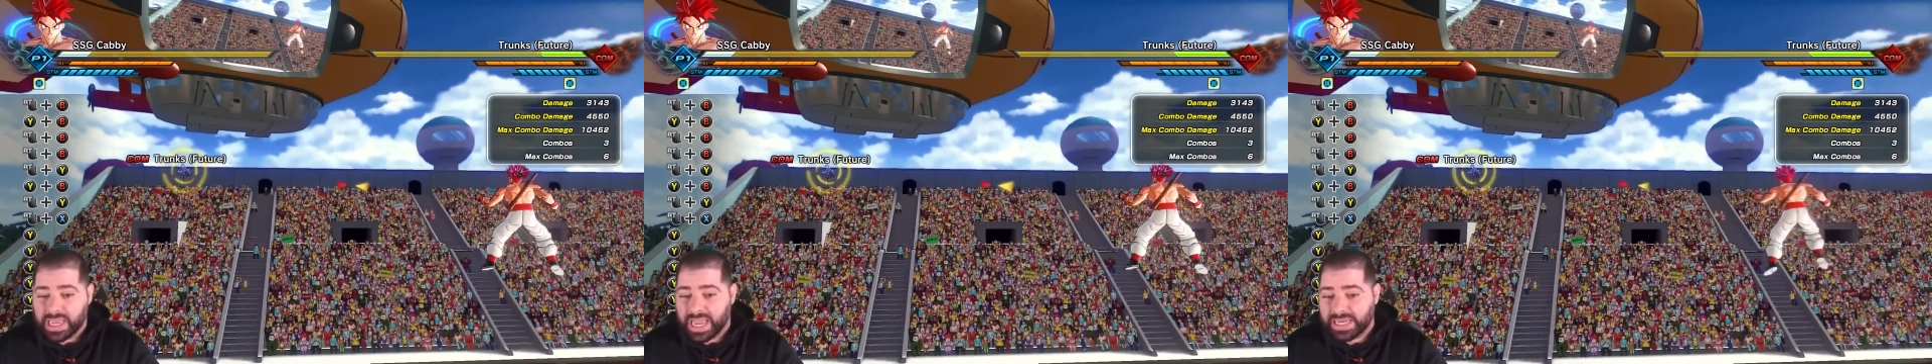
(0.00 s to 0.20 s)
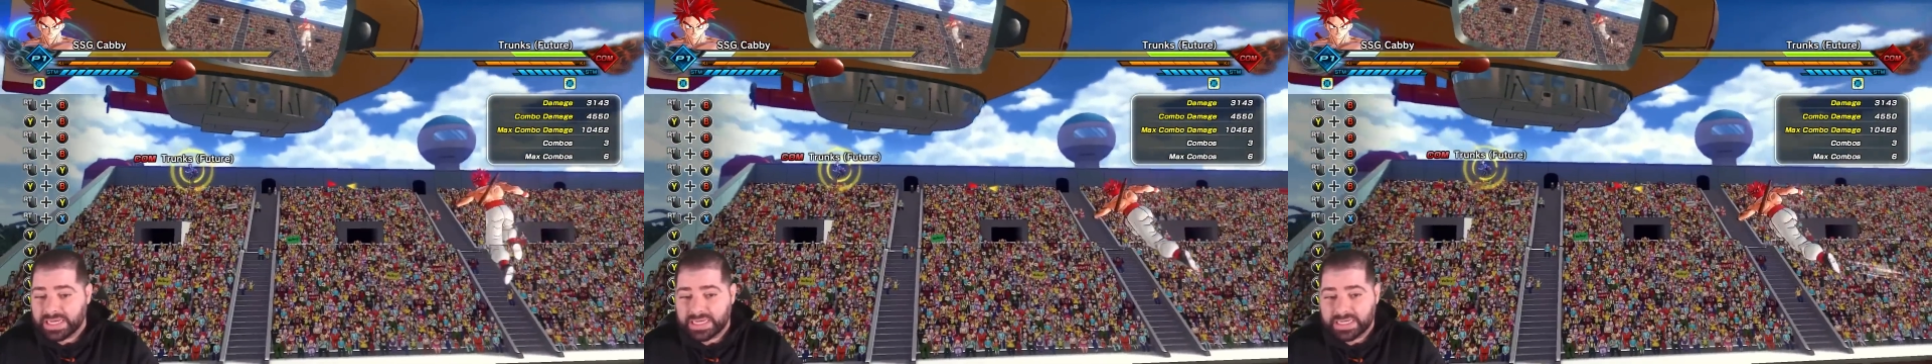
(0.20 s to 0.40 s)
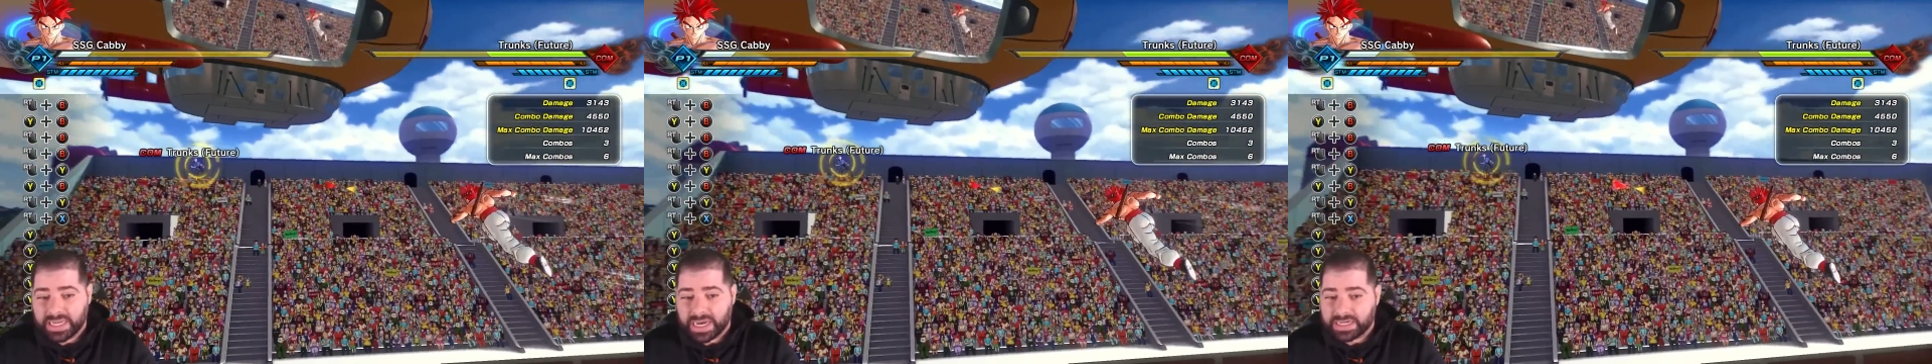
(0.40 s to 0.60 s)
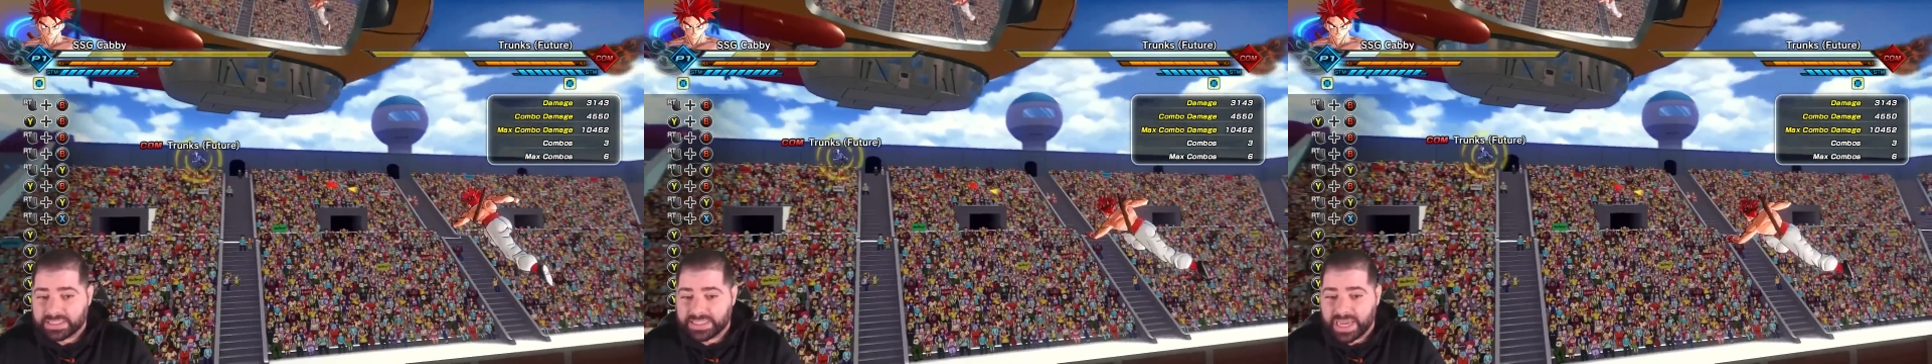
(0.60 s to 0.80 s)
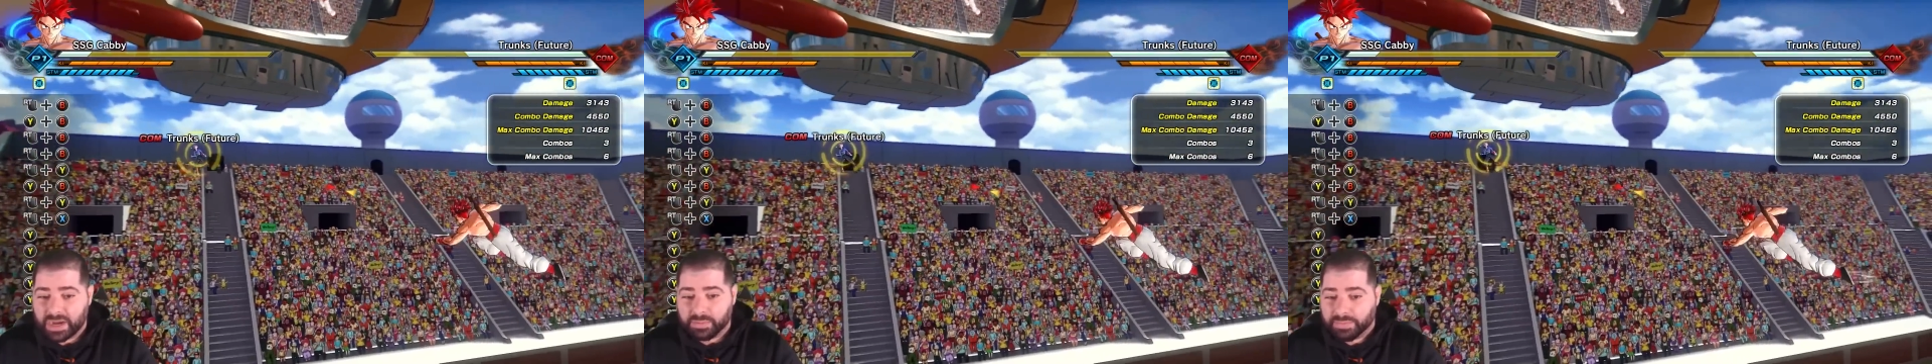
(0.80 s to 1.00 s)
any
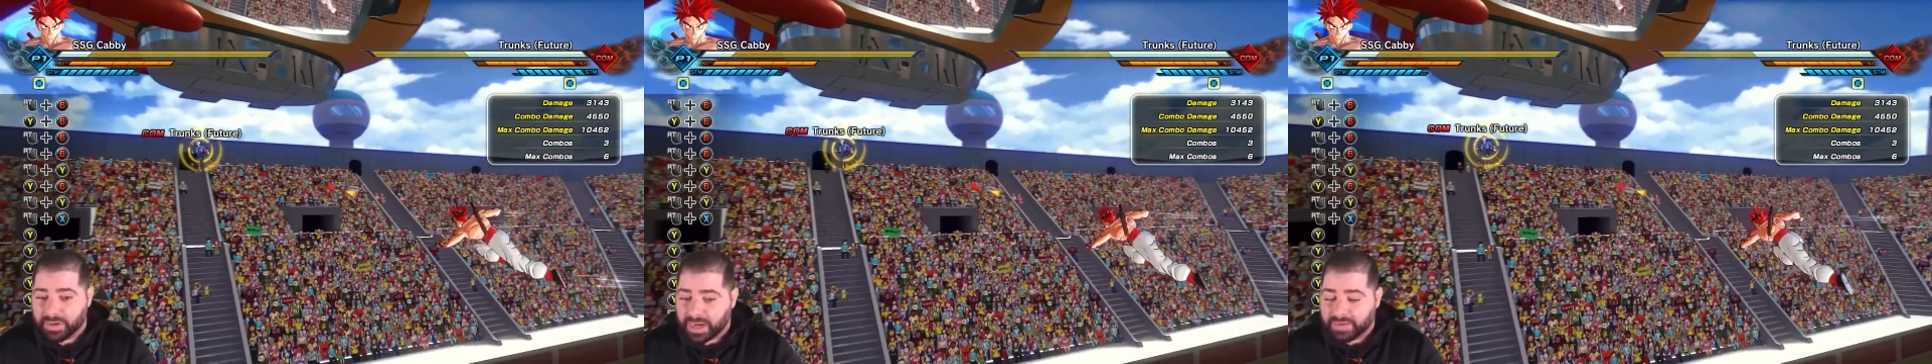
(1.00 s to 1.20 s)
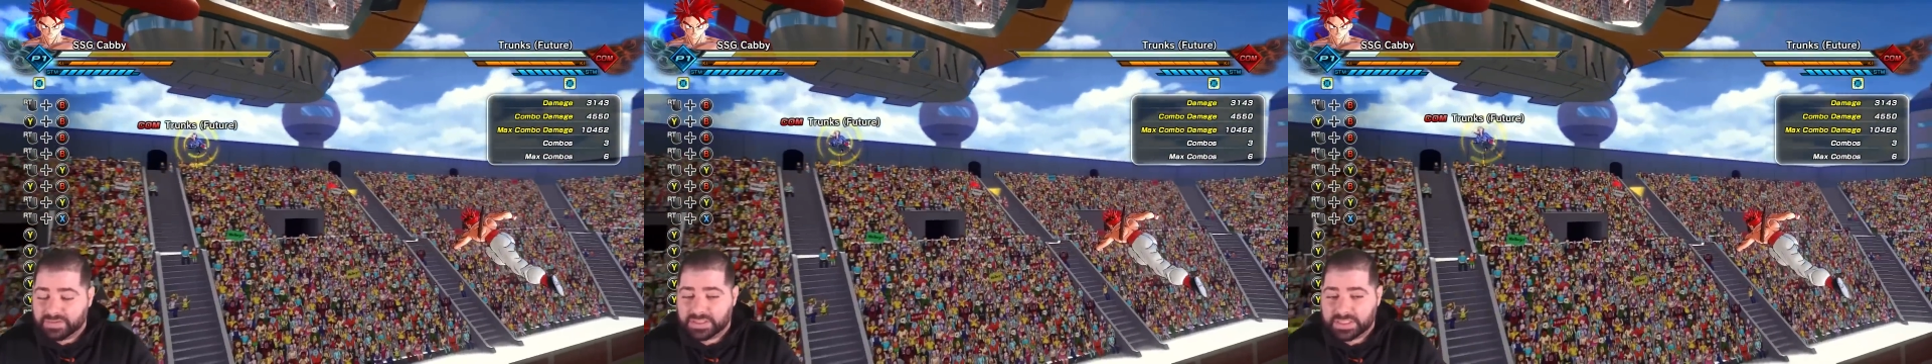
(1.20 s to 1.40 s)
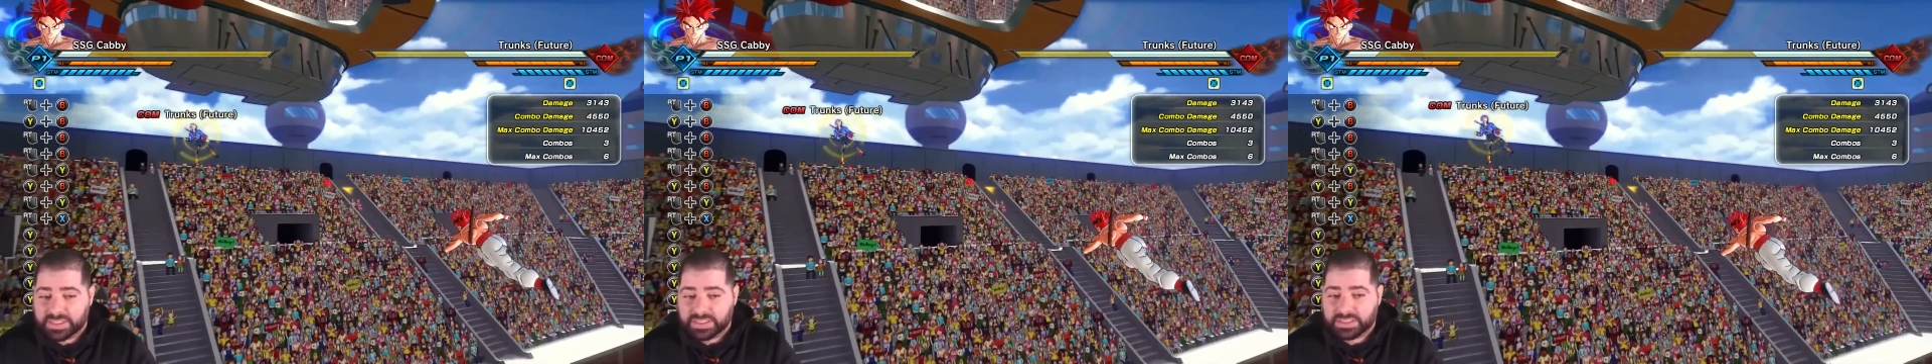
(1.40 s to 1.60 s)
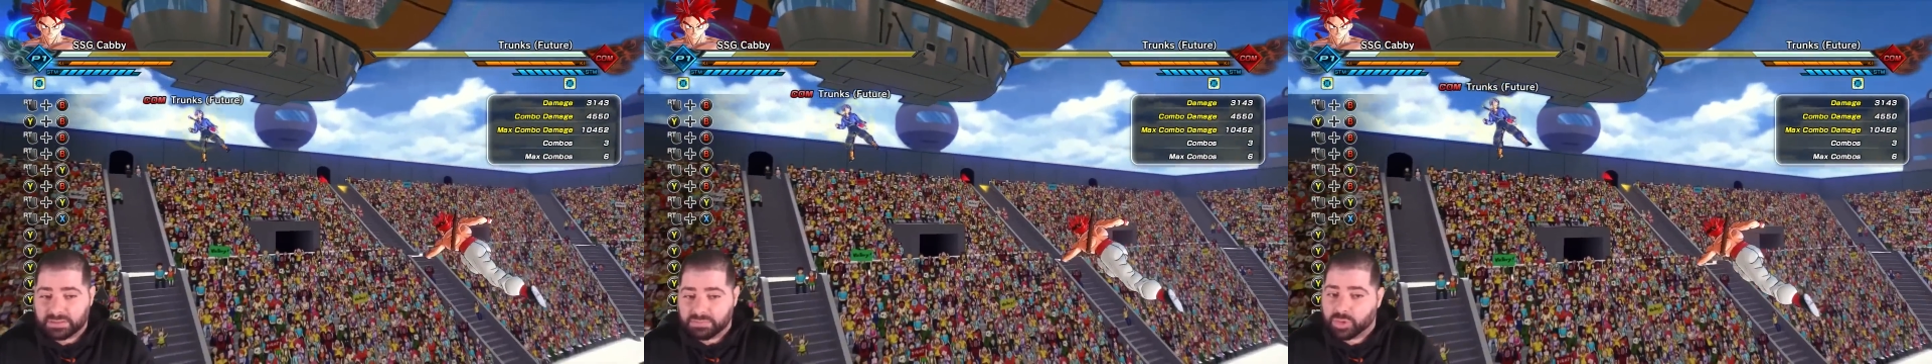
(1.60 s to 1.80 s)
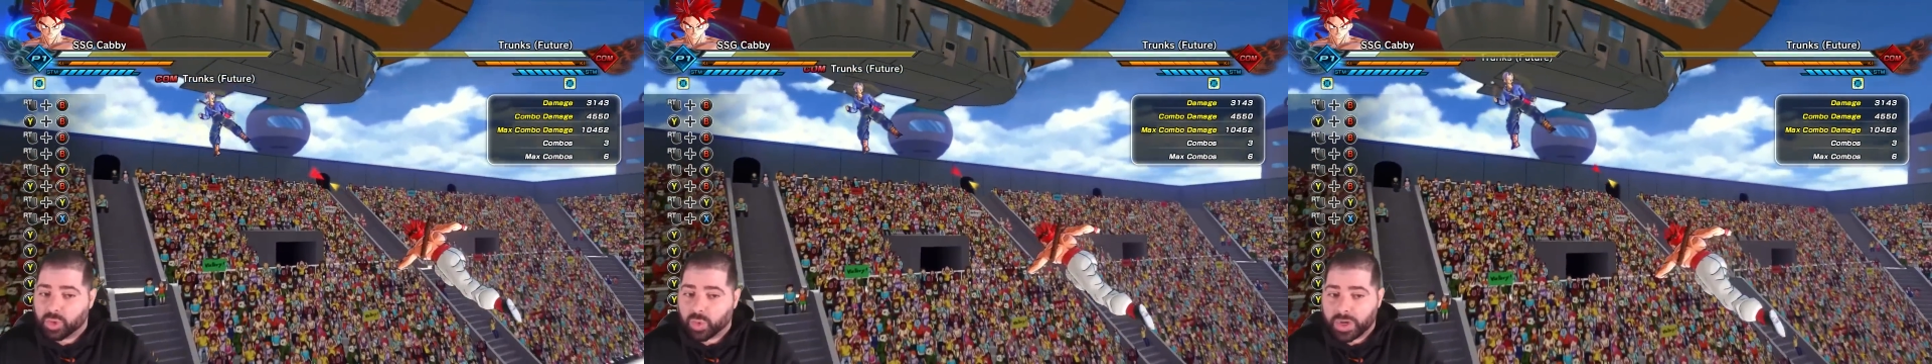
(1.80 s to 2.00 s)
knockdown, but I've seen
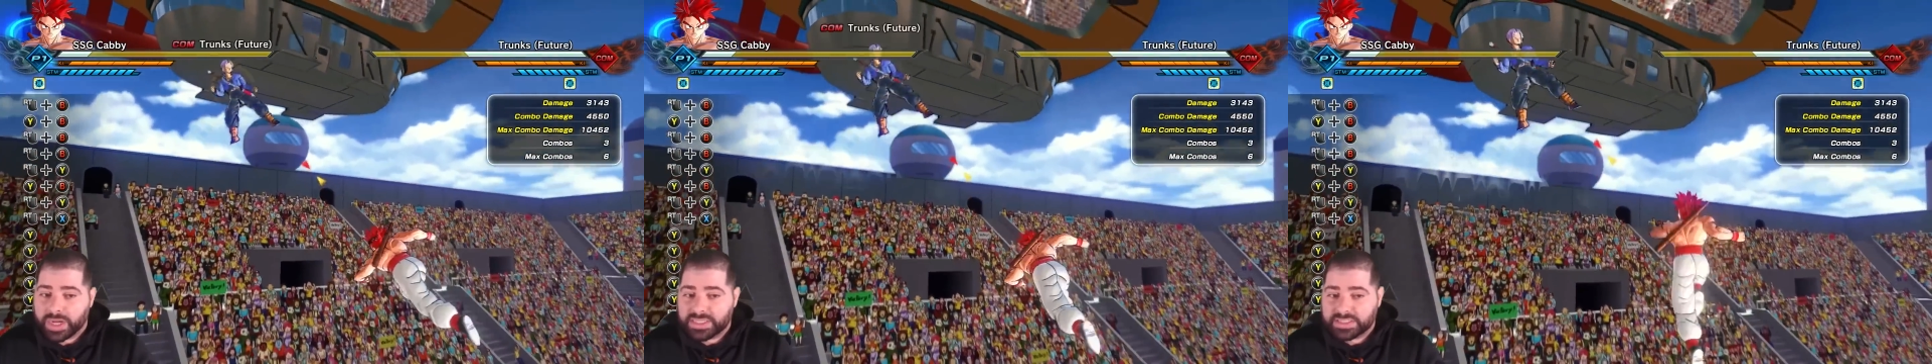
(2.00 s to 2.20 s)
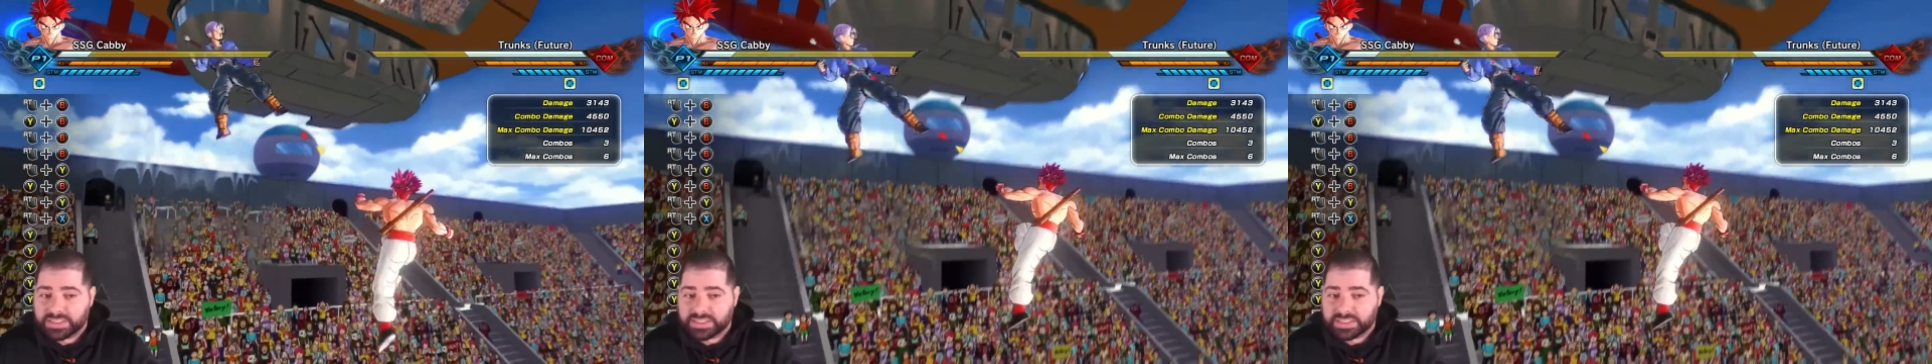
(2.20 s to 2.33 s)
some crazy